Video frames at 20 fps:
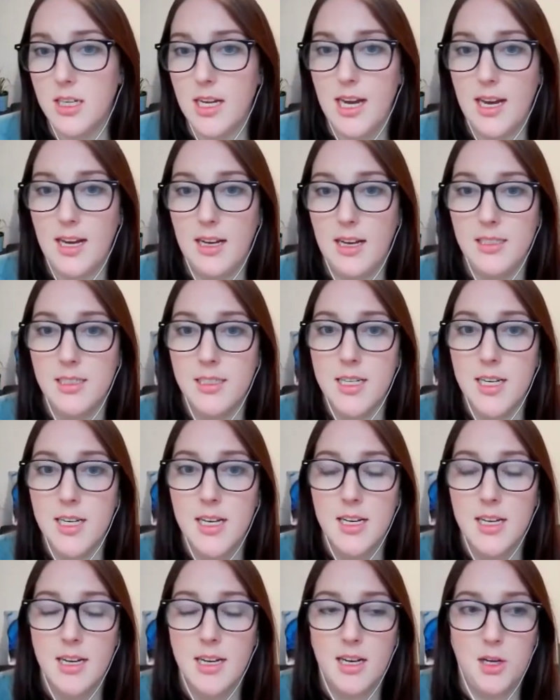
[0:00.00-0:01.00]
And
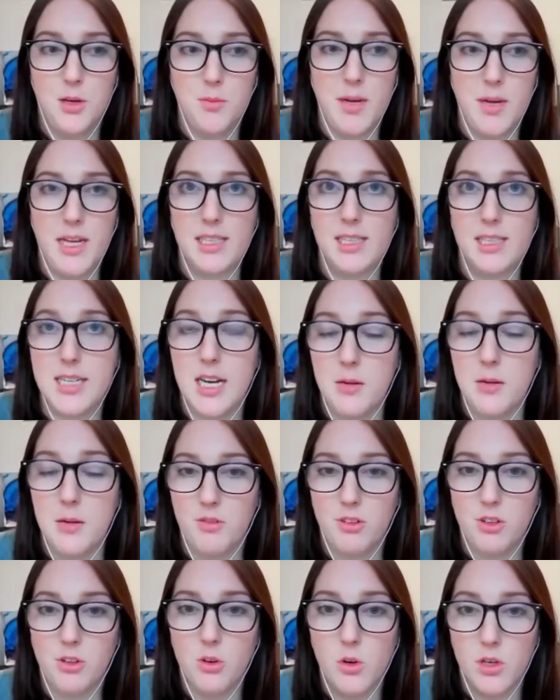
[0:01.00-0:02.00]
at the time of
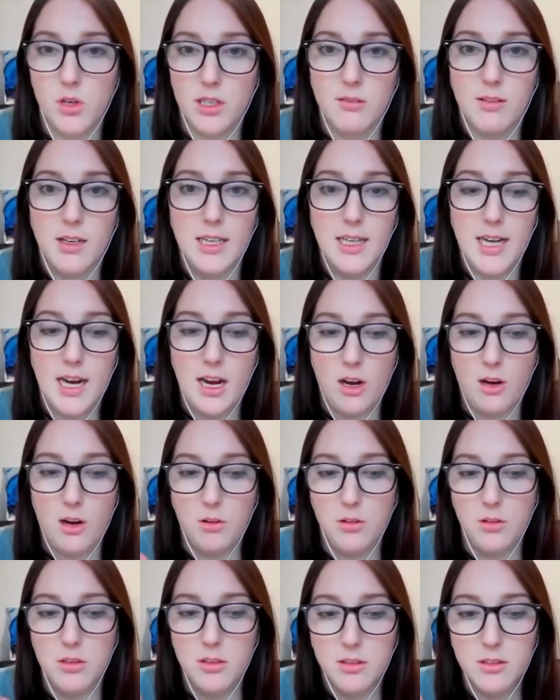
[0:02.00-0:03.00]
recording right
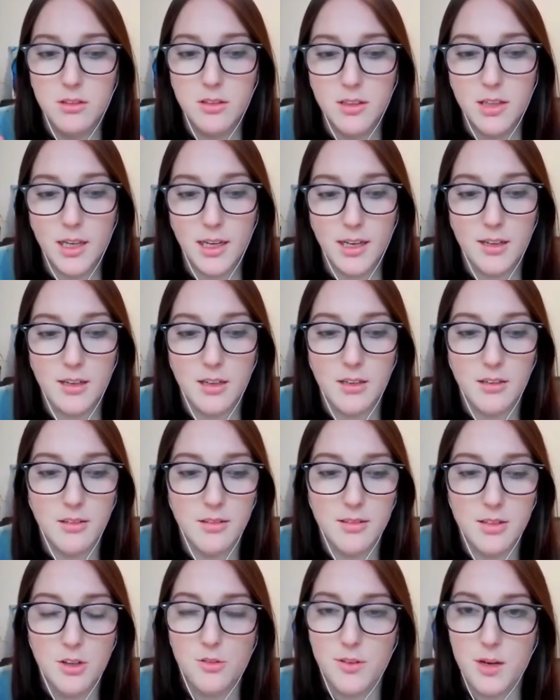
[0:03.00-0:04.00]
now
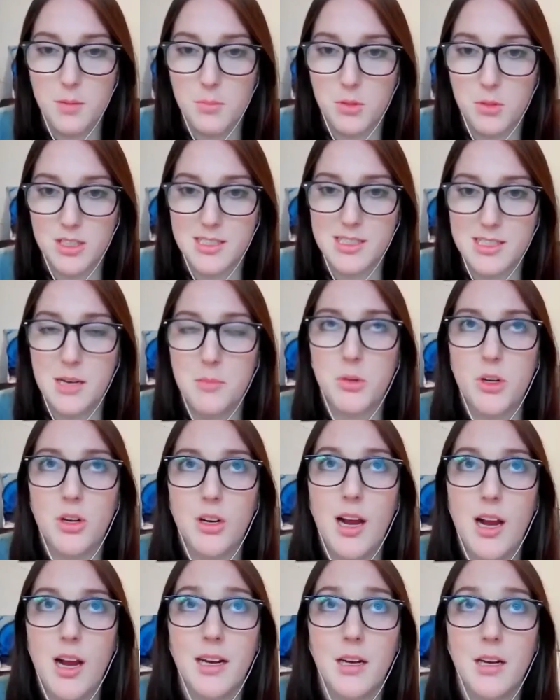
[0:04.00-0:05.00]
in November,
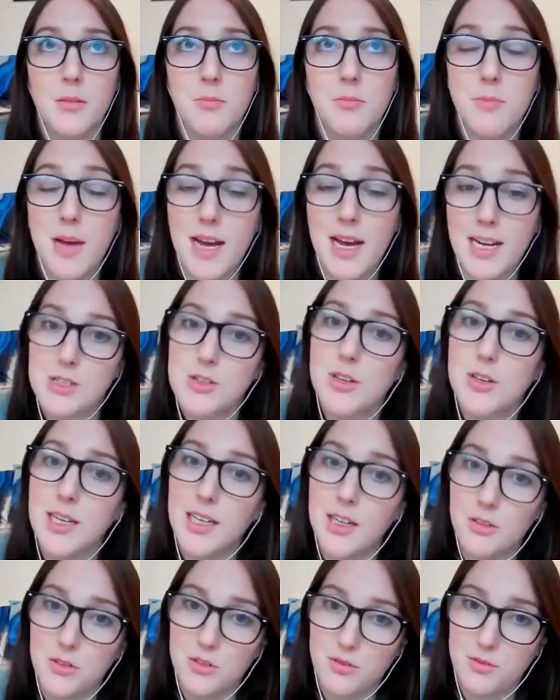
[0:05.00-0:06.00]
December, I am mastering
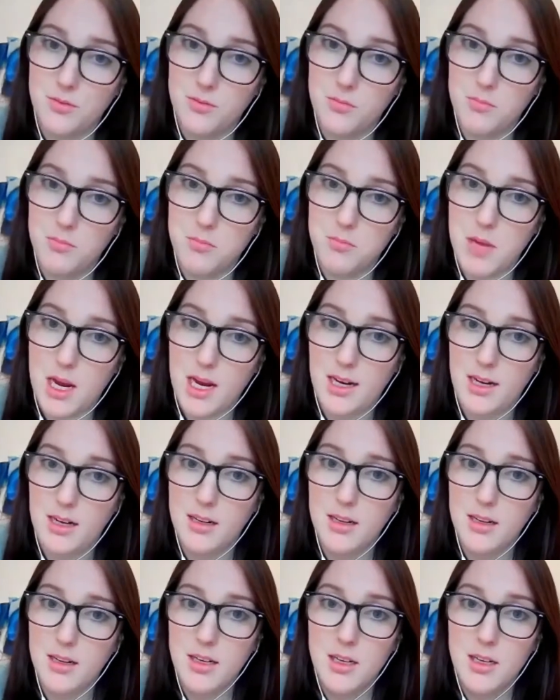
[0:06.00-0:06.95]
out of my